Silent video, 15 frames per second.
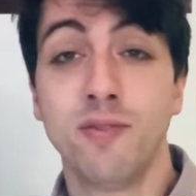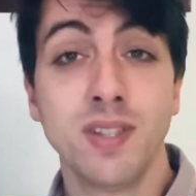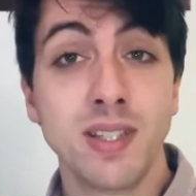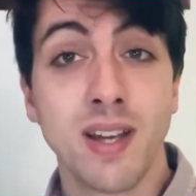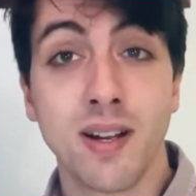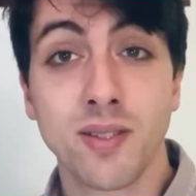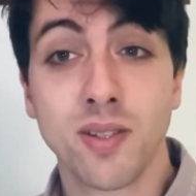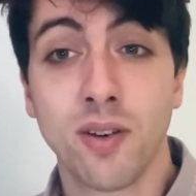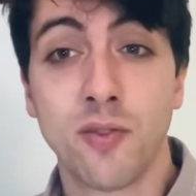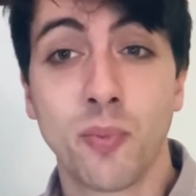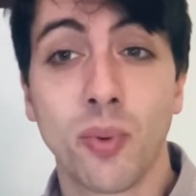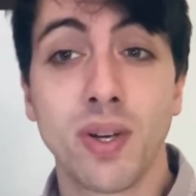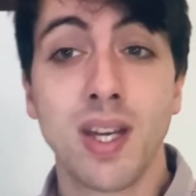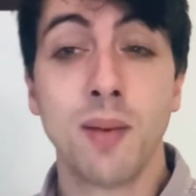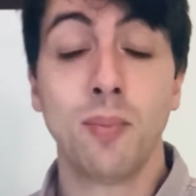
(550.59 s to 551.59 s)
vineyards of
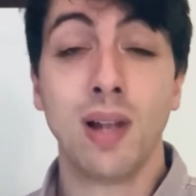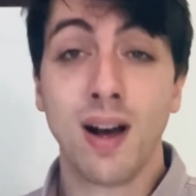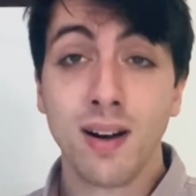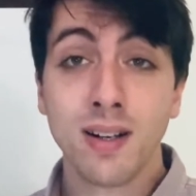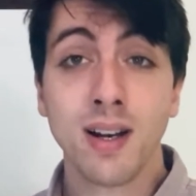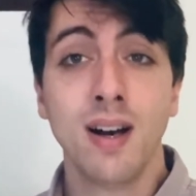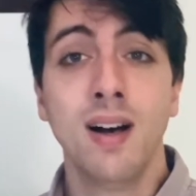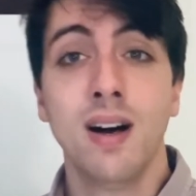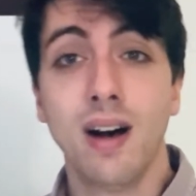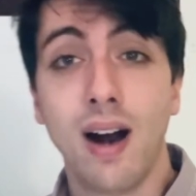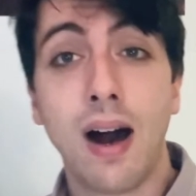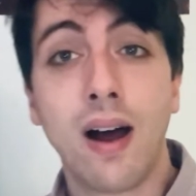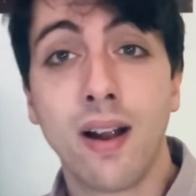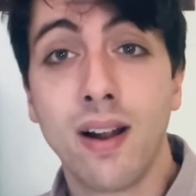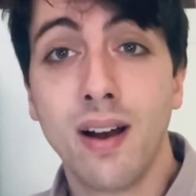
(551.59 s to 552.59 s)
Brie Blanc
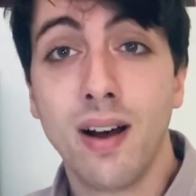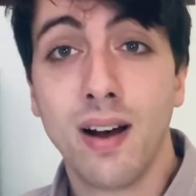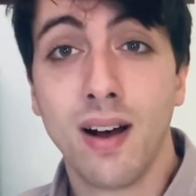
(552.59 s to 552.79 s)
are